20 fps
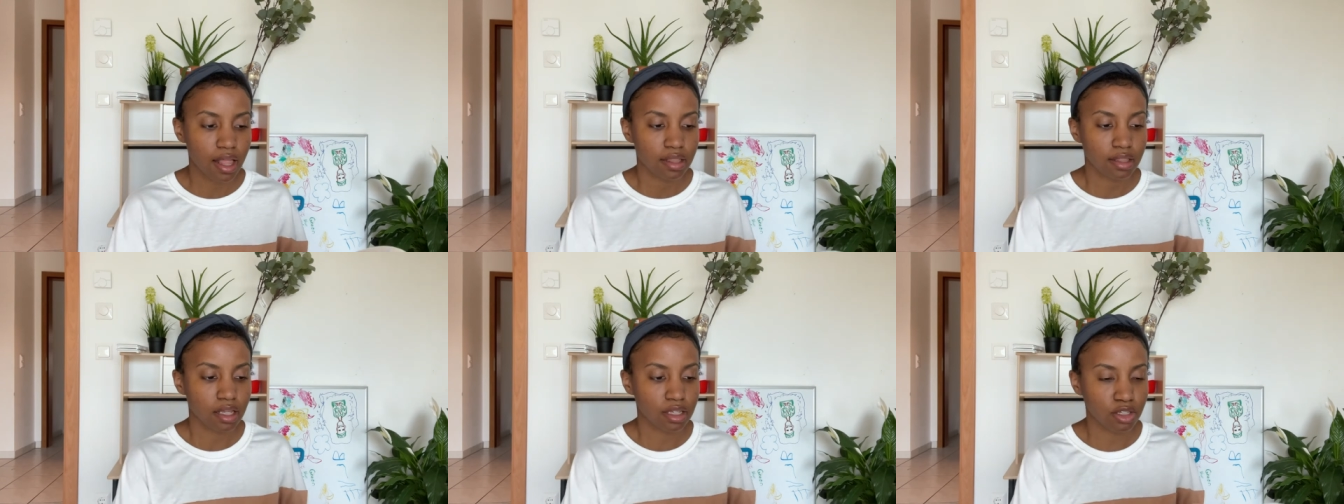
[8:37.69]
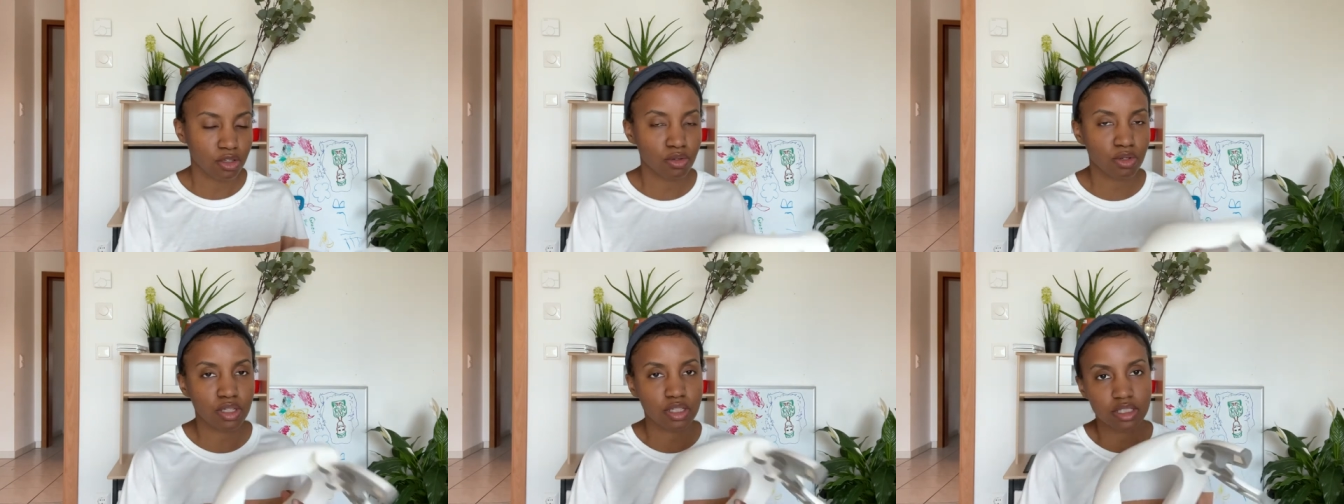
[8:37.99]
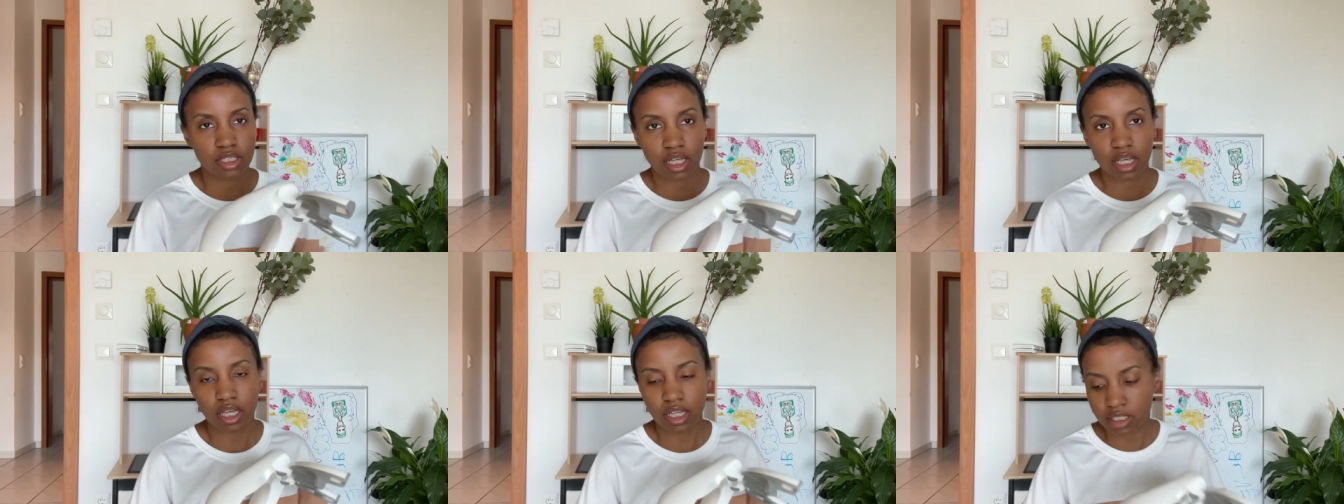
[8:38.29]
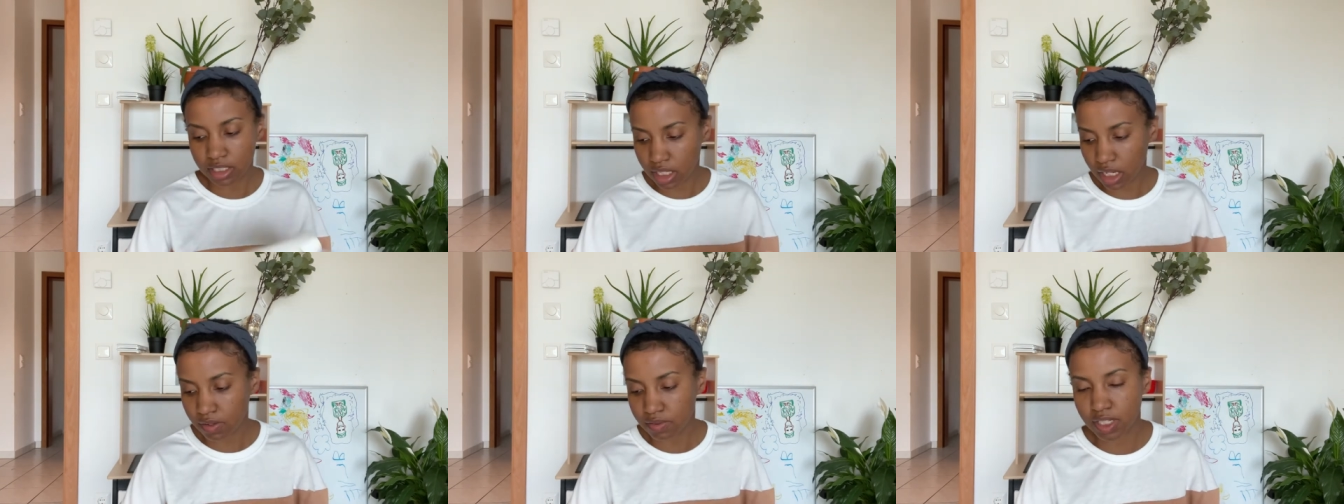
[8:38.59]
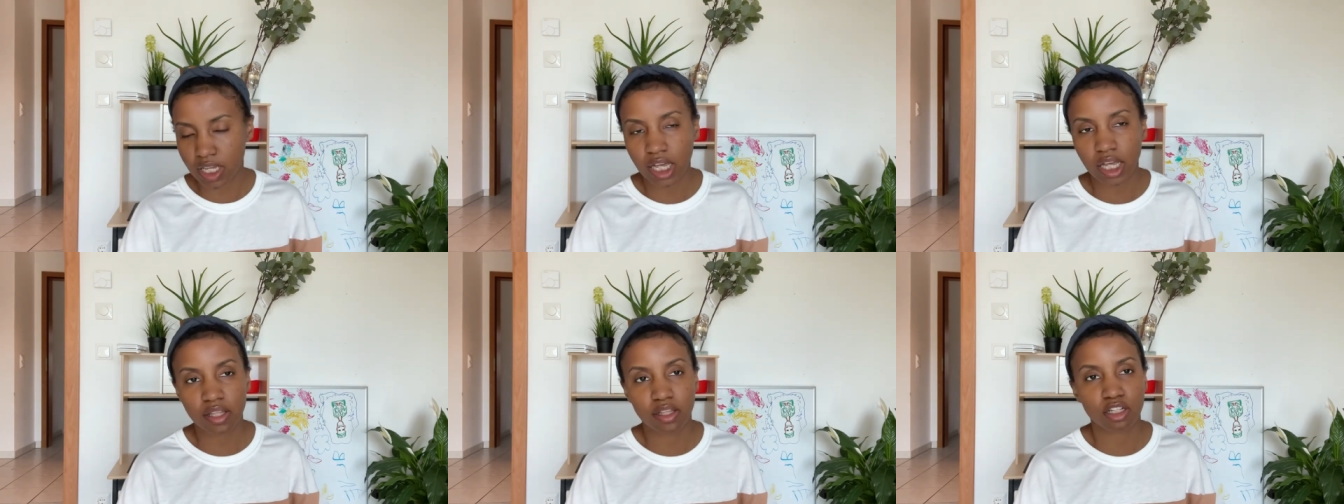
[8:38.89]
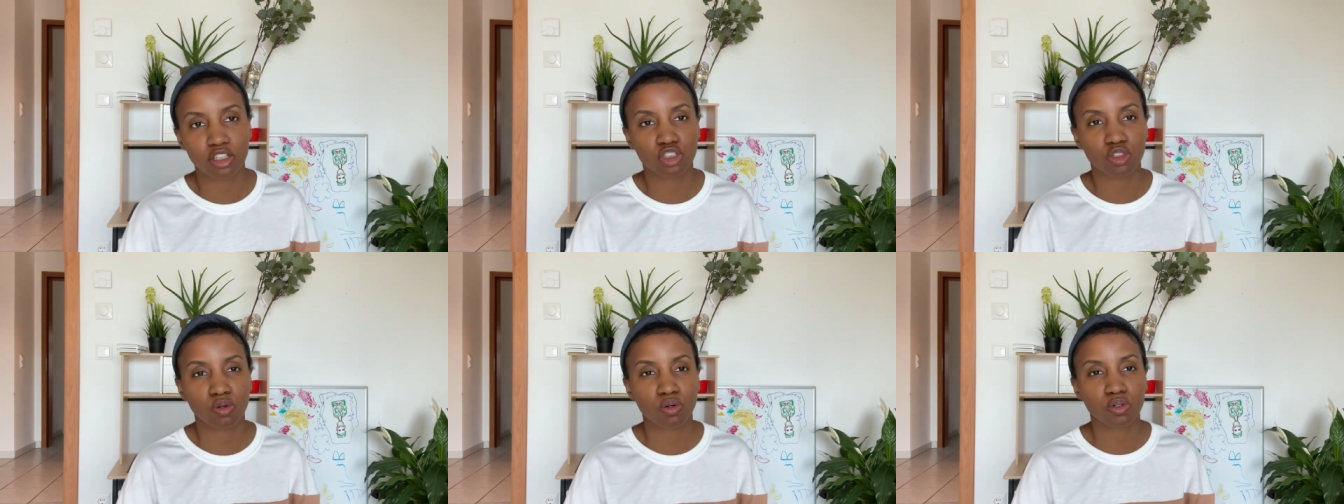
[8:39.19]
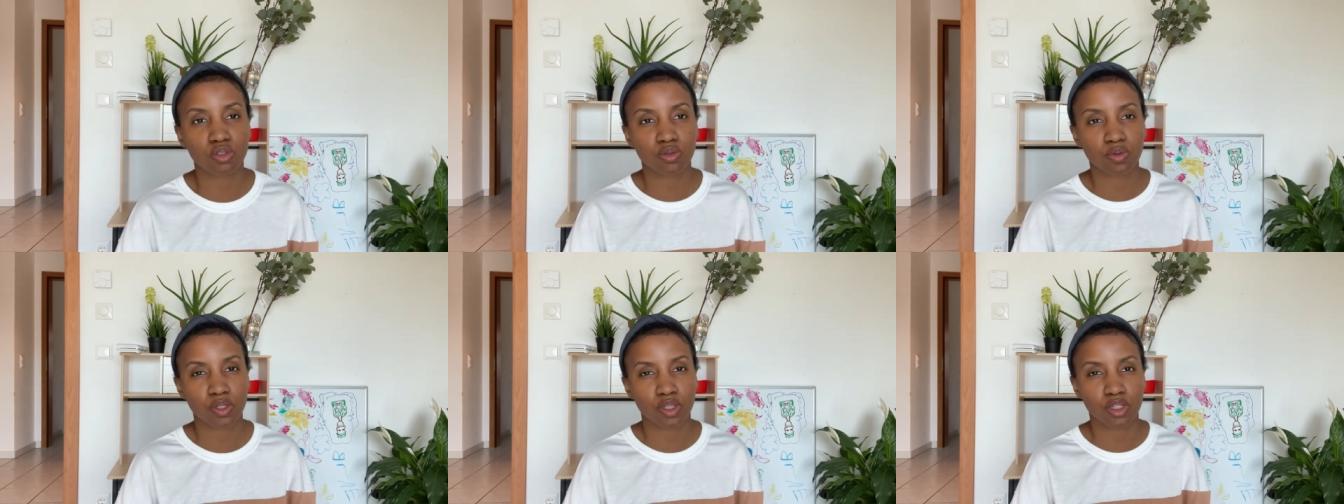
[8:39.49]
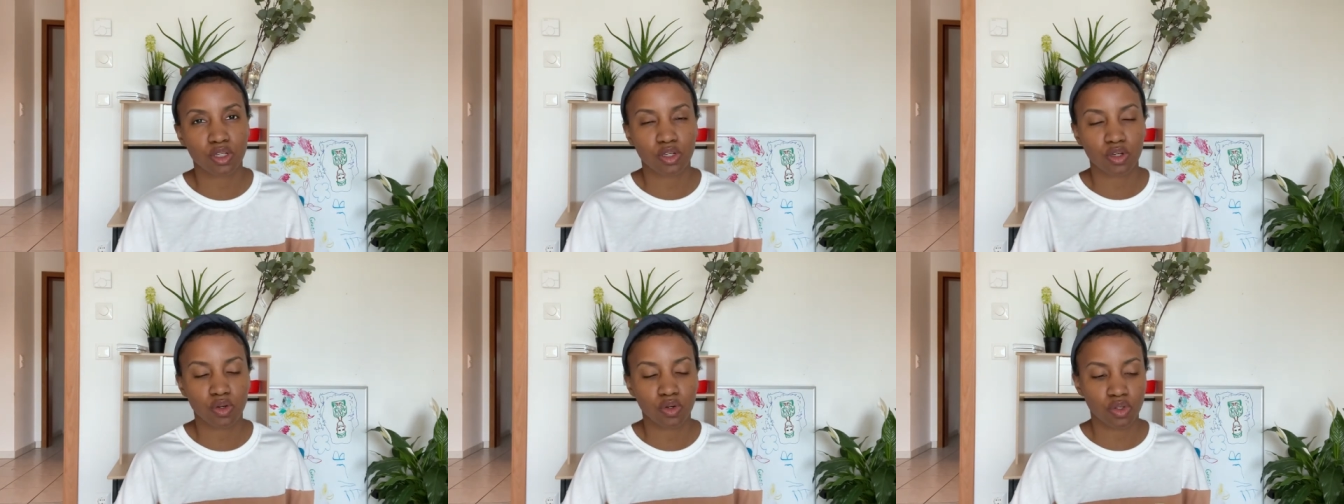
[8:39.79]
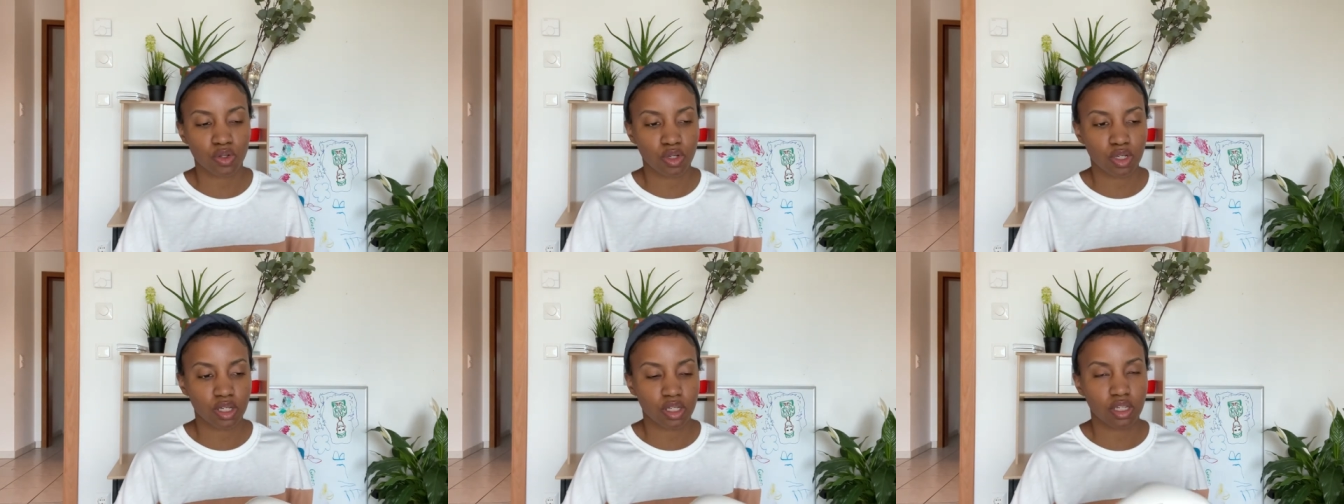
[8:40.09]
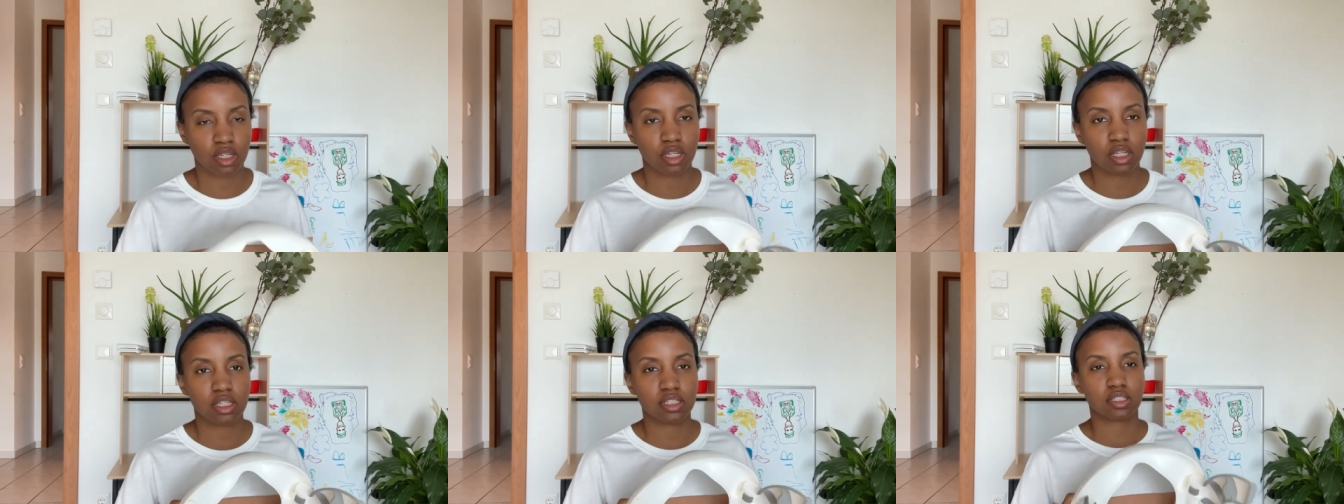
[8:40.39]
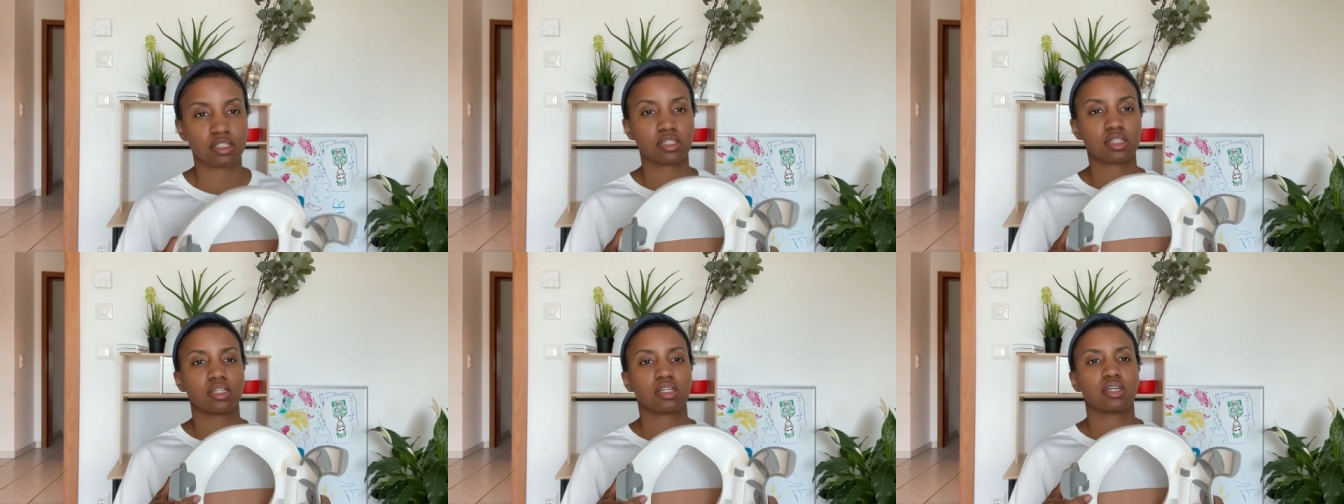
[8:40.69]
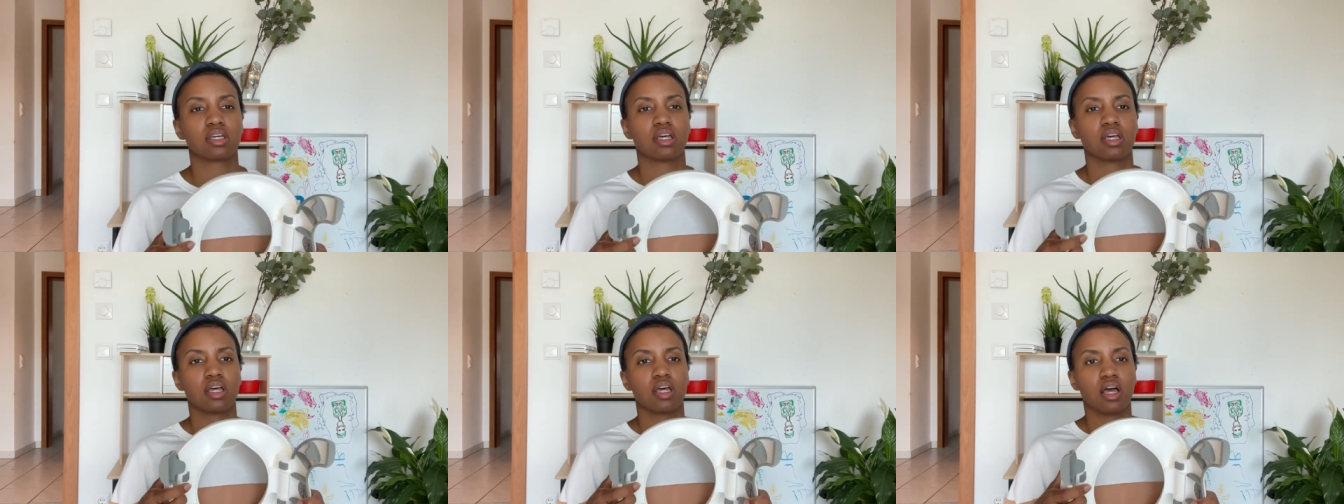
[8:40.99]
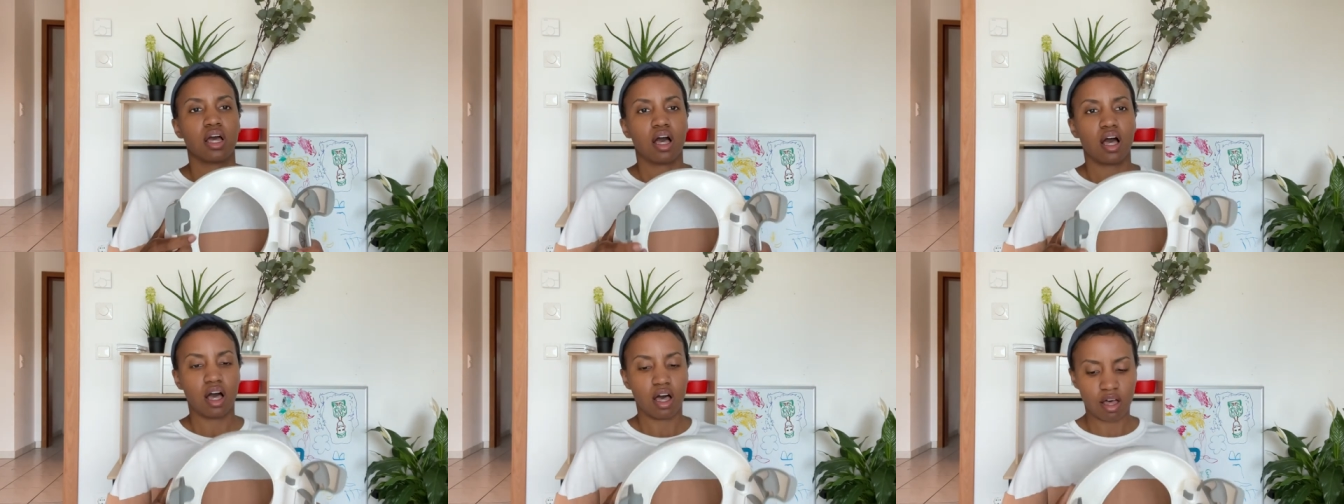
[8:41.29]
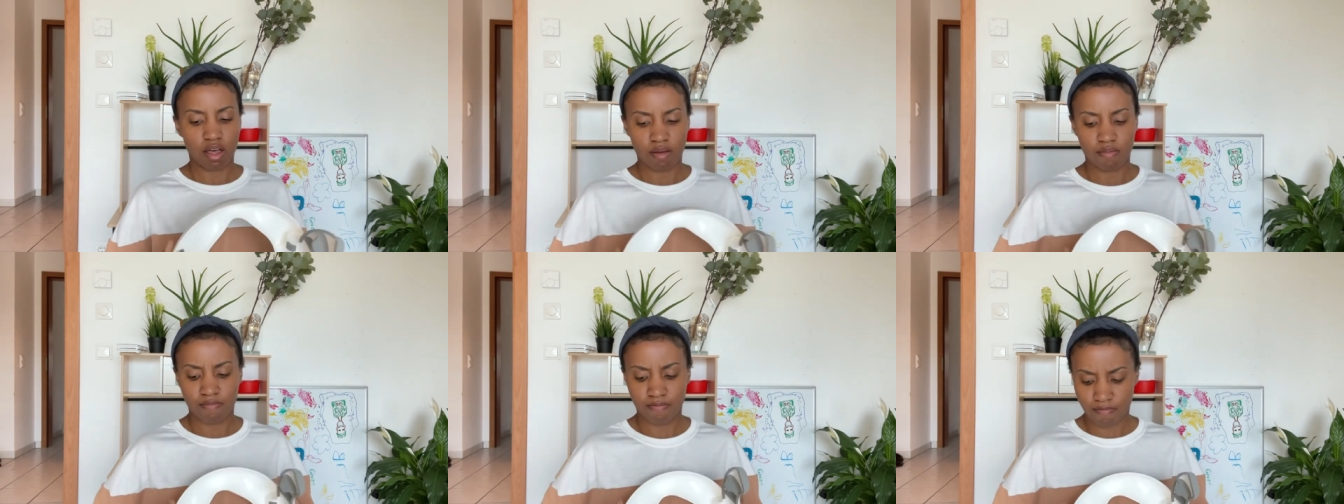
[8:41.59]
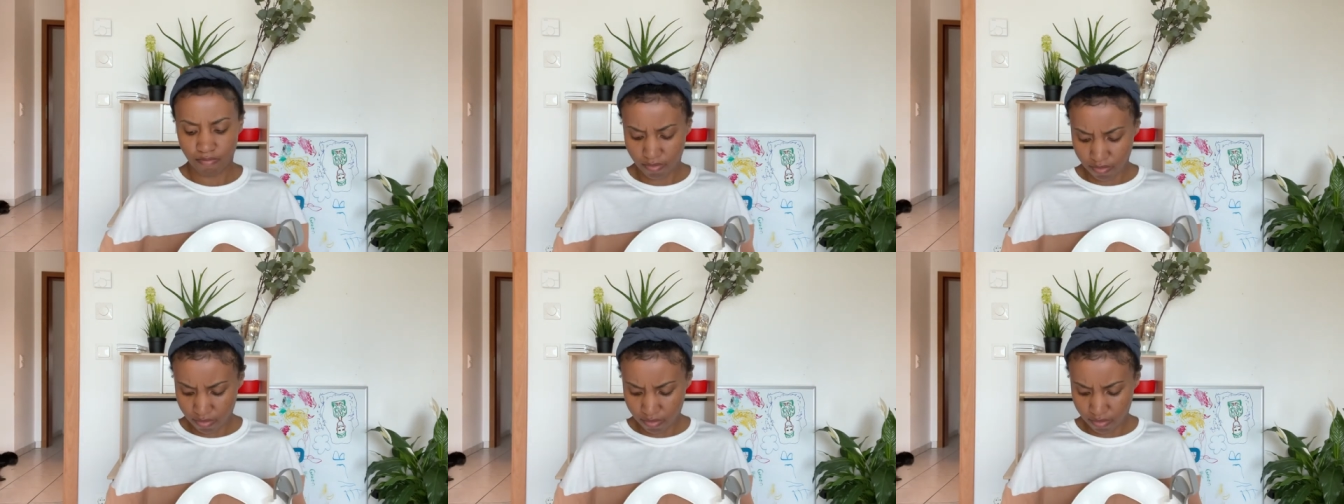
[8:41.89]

Like you can take, instead of taking the Jool with you, you can easily, um,